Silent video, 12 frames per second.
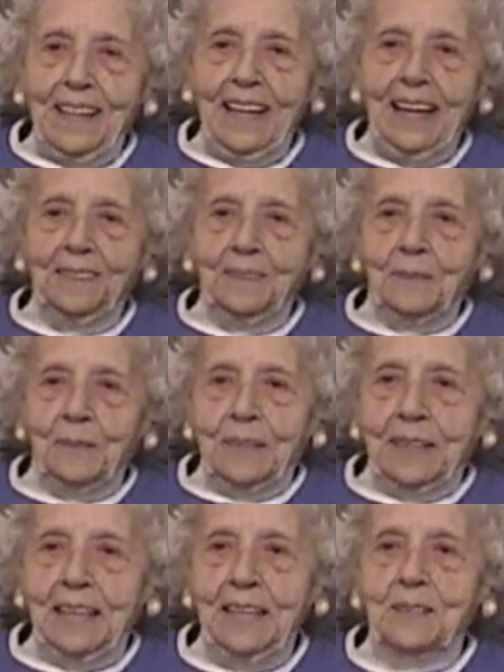And
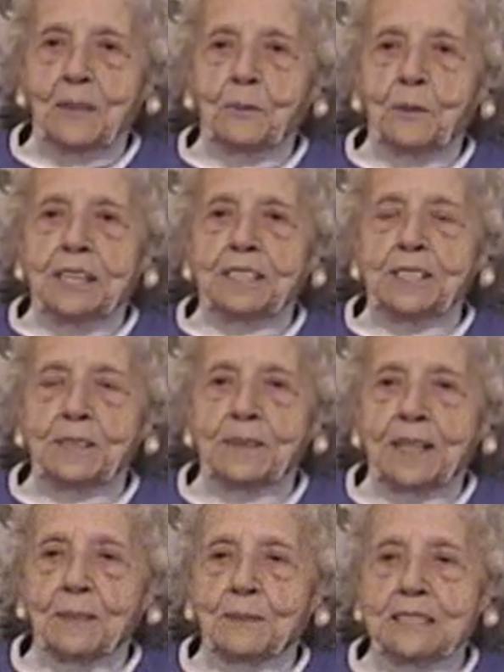in the winter,
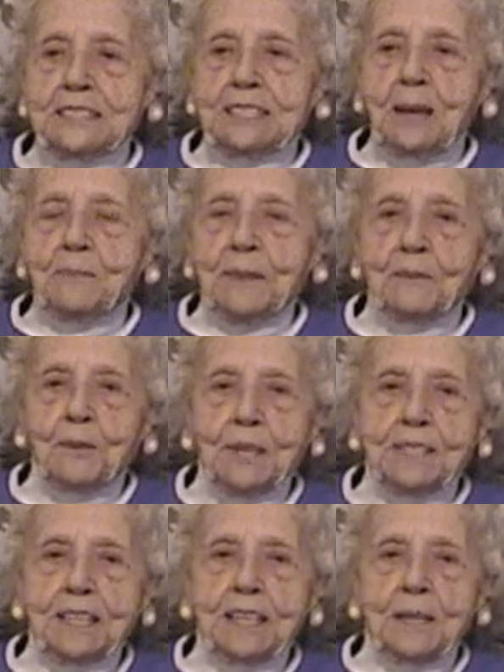there was some that
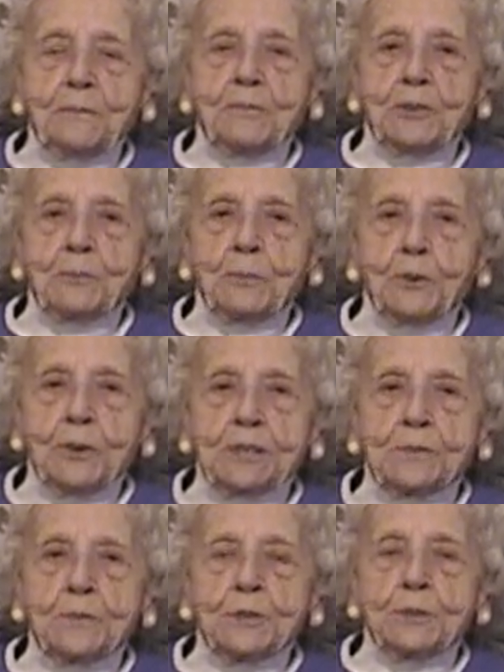wanted to come for board
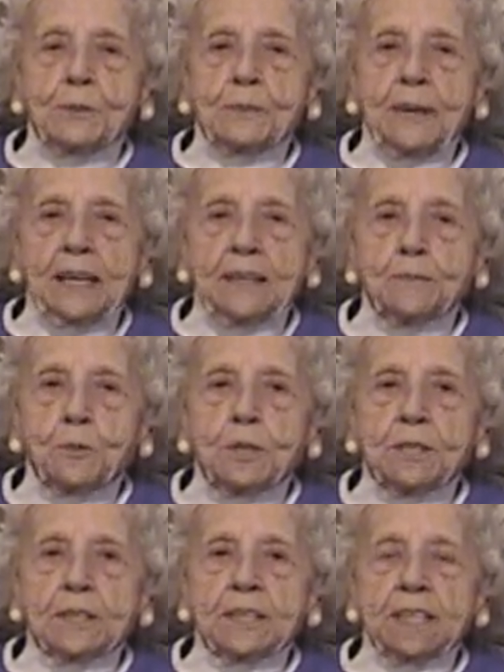and room and
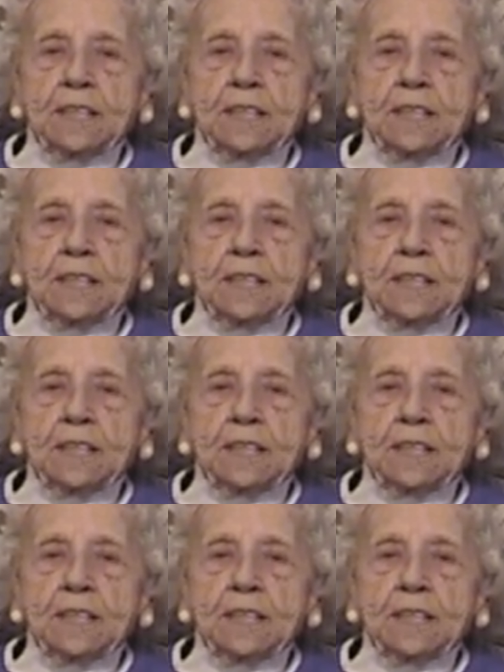work,